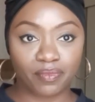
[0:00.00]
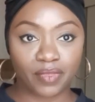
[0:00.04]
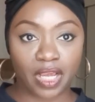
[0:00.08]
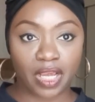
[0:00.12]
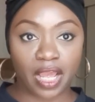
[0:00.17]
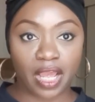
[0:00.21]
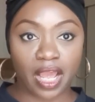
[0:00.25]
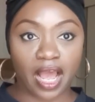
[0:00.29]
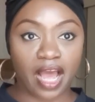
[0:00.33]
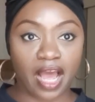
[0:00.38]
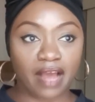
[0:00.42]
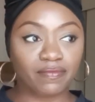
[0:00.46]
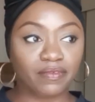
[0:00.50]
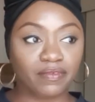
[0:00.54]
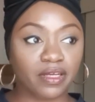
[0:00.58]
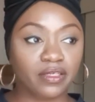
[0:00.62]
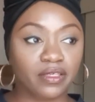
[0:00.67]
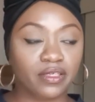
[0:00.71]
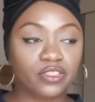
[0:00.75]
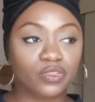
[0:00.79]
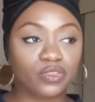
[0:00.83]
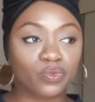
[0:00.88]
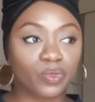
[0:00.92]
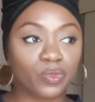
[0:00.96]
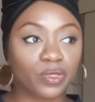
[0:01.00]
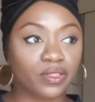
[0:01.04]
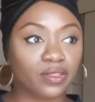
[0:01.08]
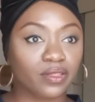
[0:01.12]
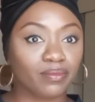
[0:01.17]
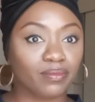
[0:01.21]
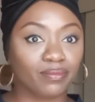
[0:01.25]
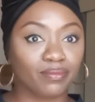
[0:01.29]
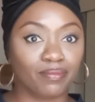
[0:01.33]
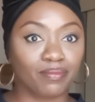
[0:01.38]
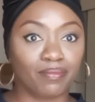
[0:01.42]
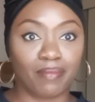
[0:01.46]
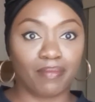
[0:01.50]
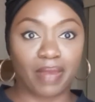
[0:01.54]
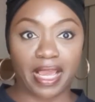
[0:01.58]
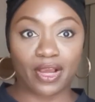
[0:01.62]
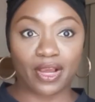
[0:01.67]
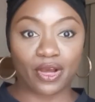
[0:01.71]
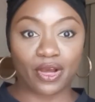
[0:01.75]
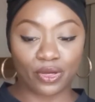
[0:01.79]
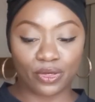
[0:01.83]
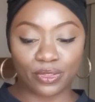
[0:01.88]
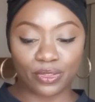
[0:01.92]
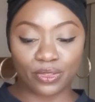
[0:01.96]
I've done this with
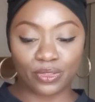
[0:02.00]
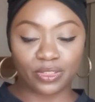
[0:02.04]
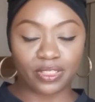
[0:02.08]
mangoes.